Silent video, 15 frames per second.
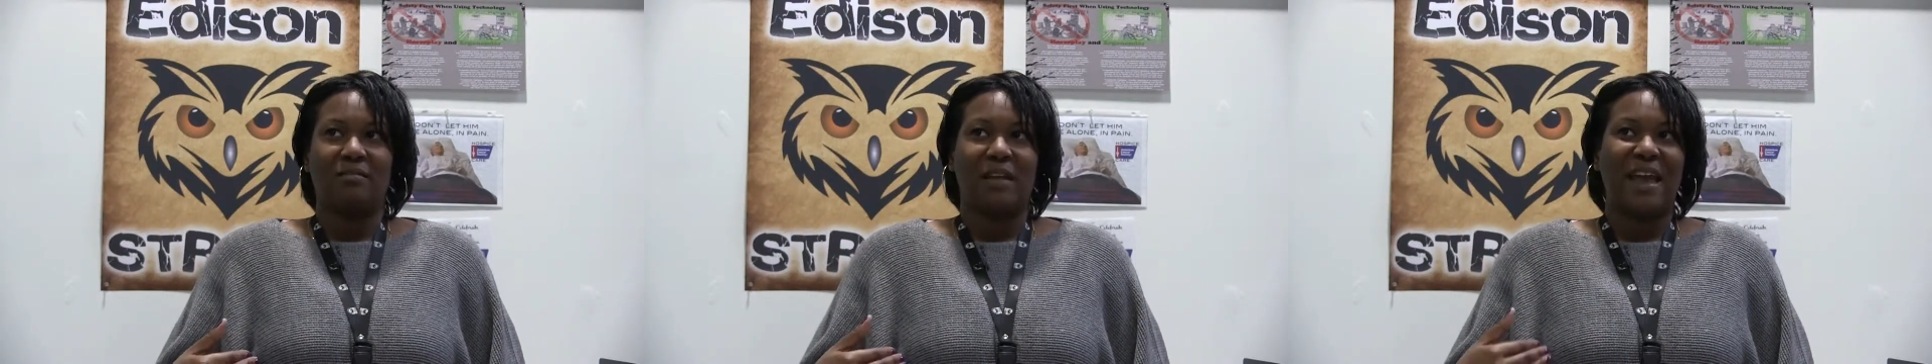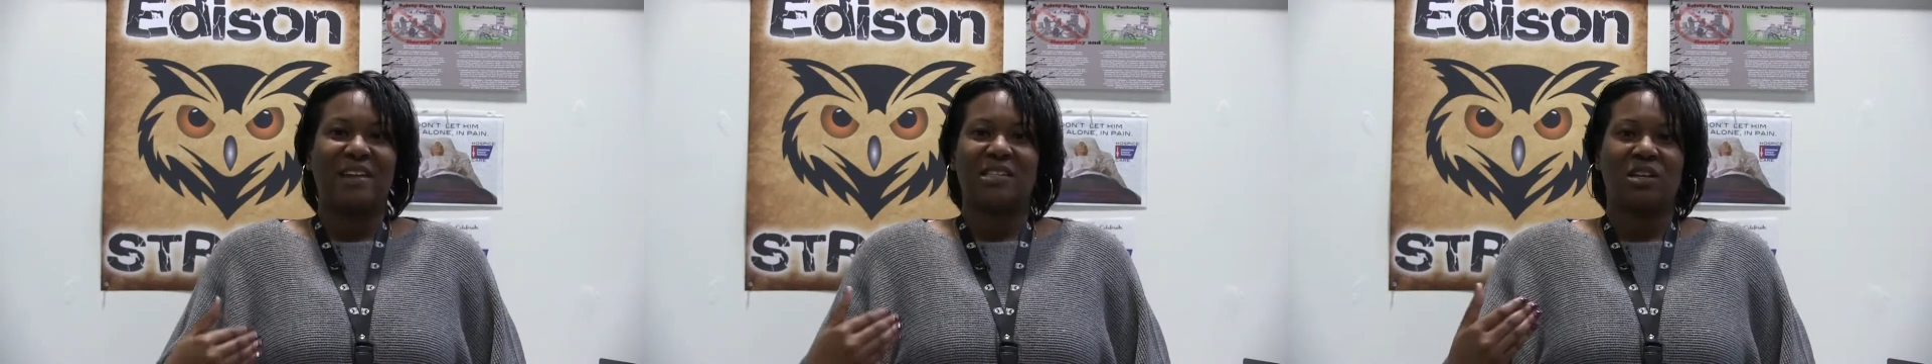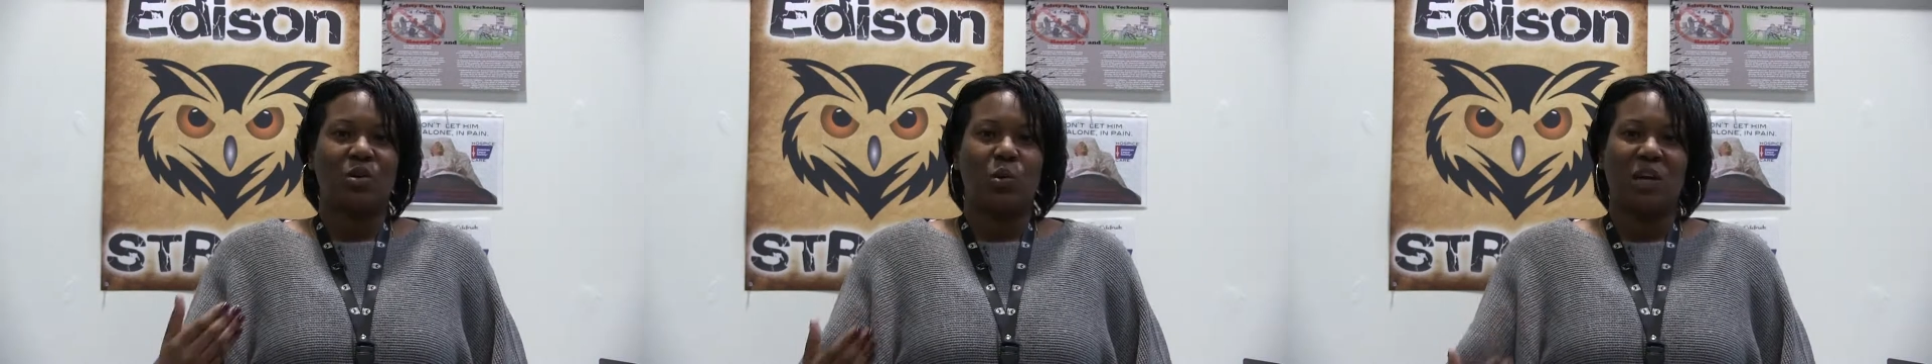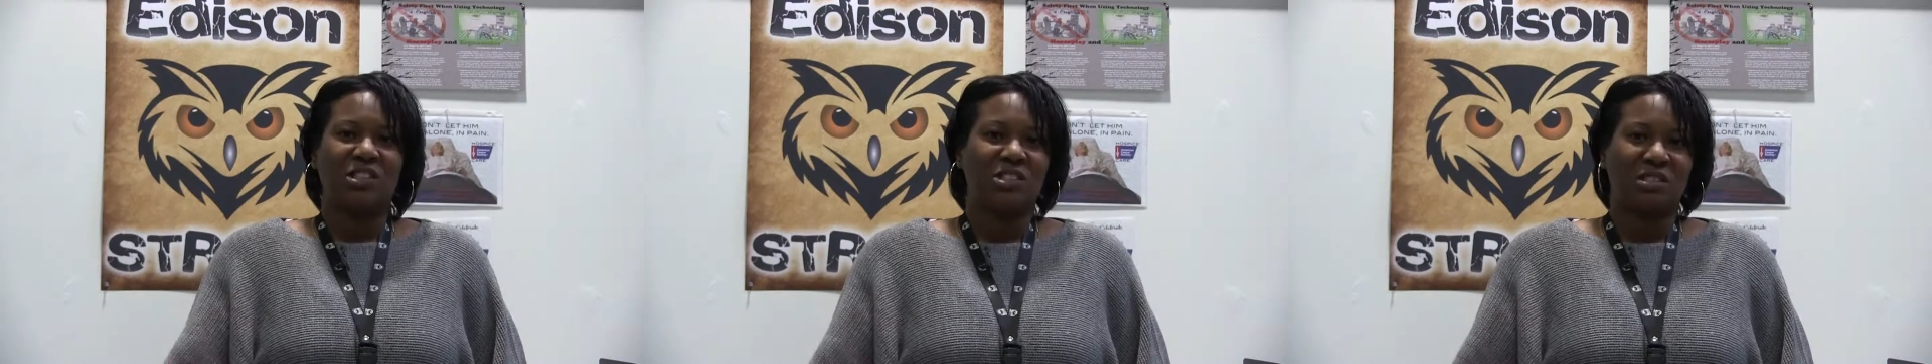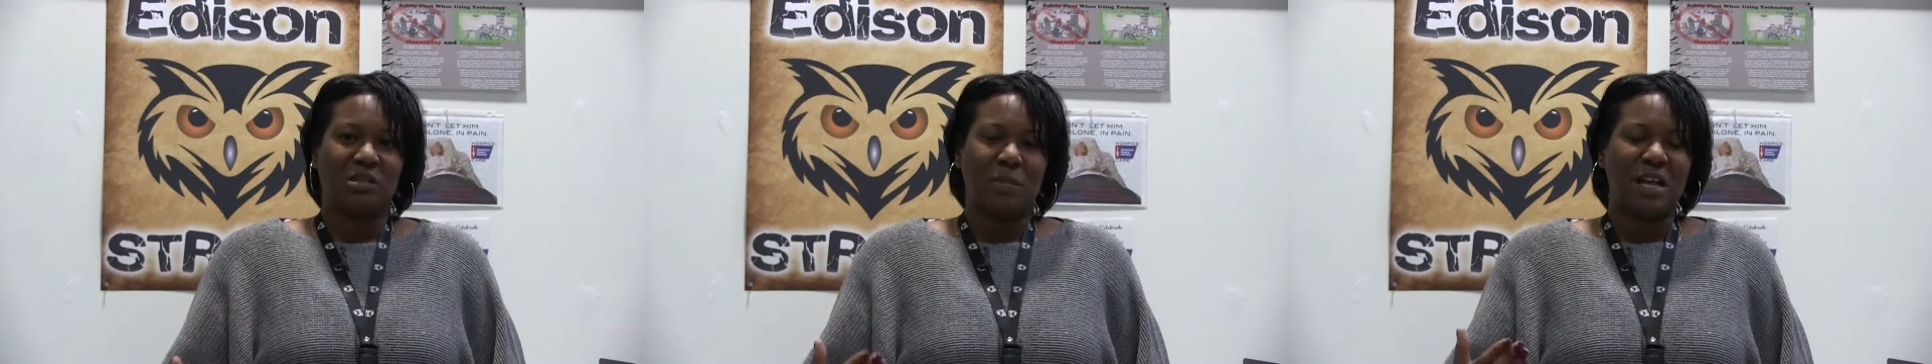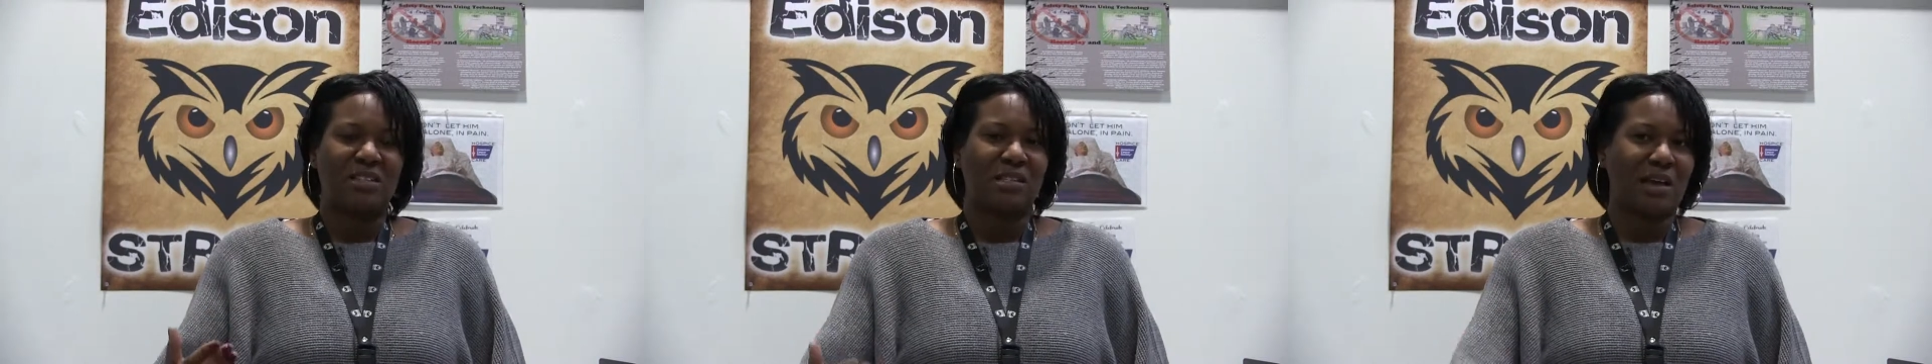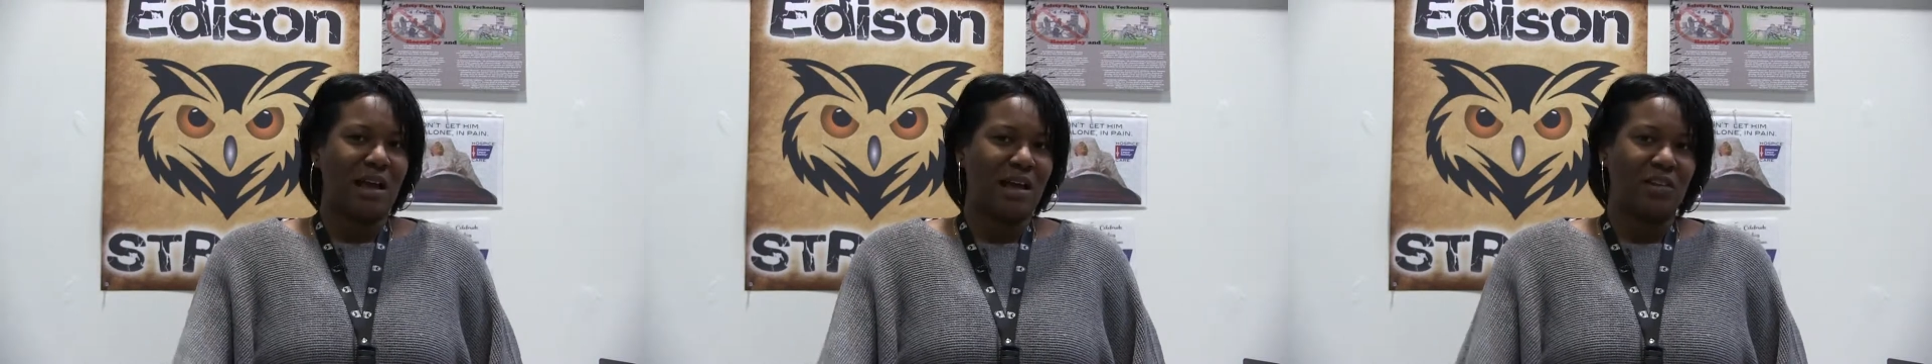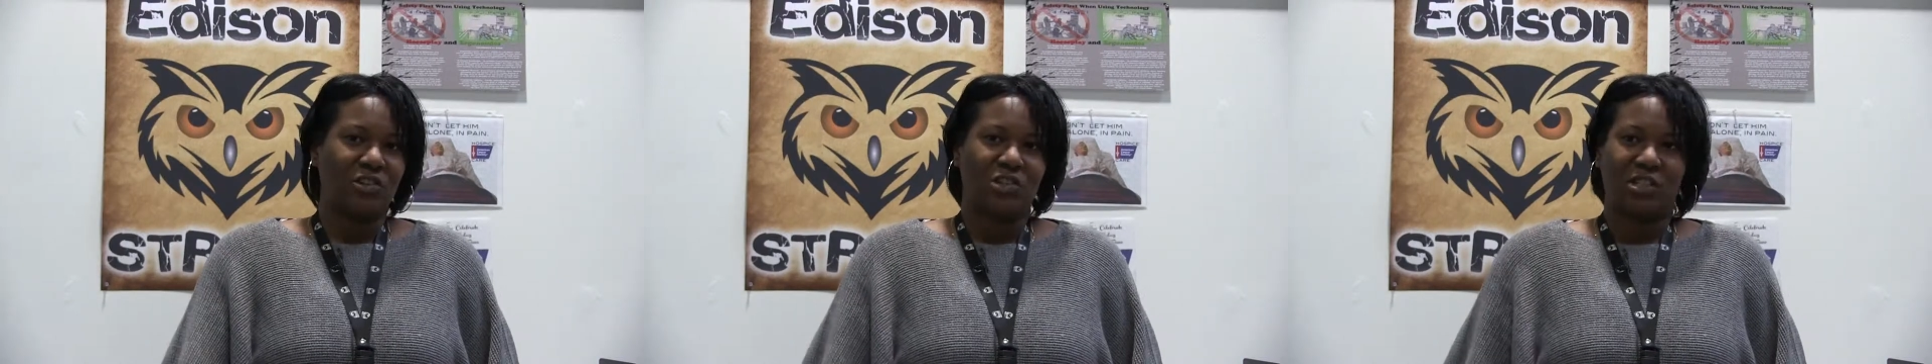asking questions about
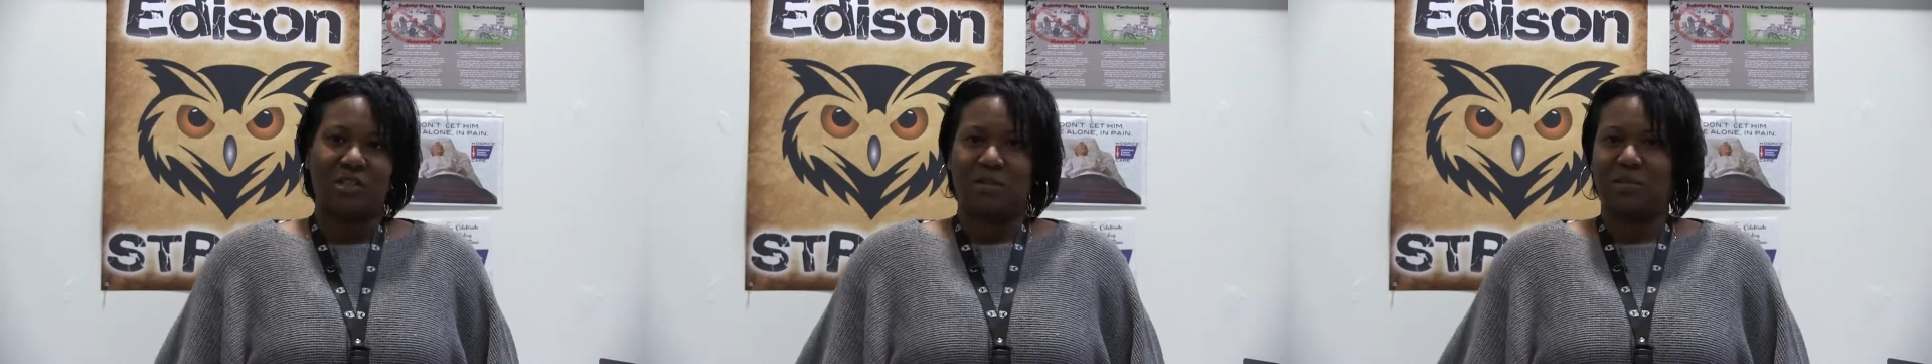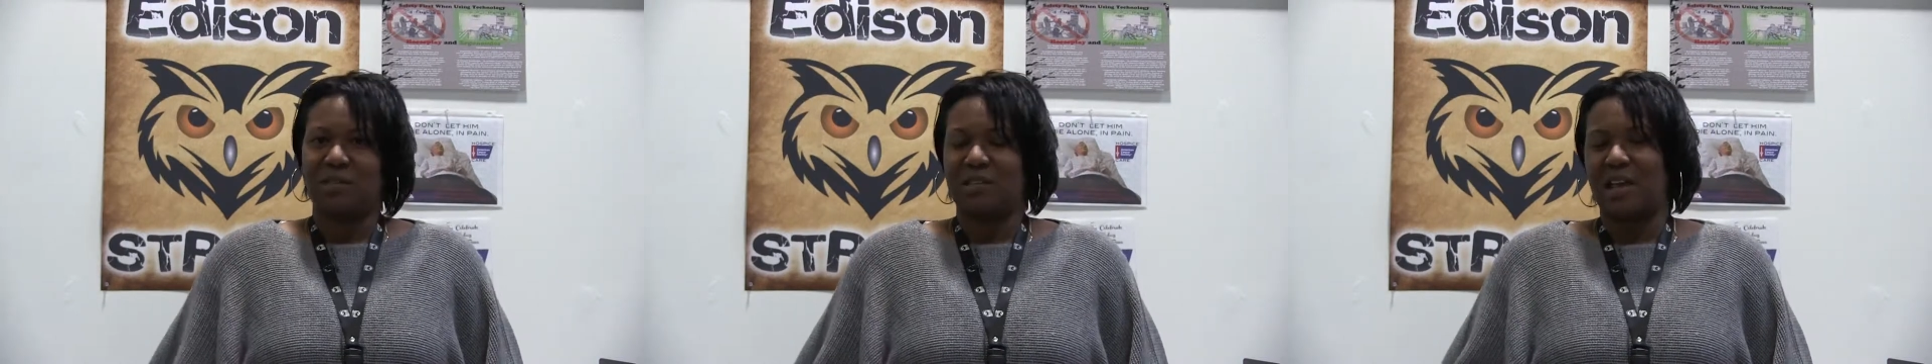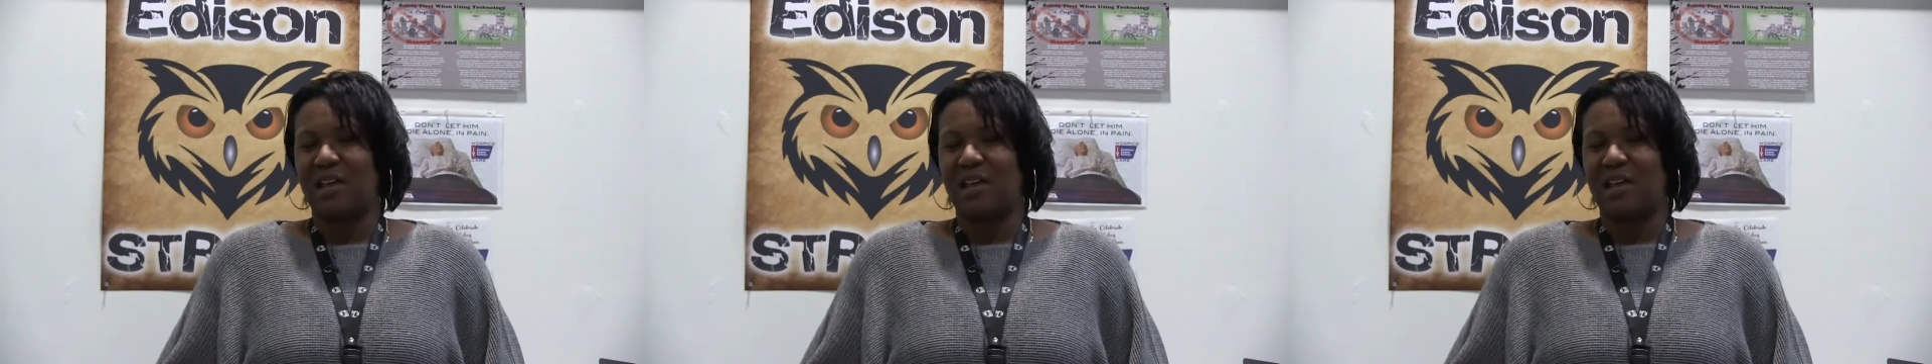scholarships,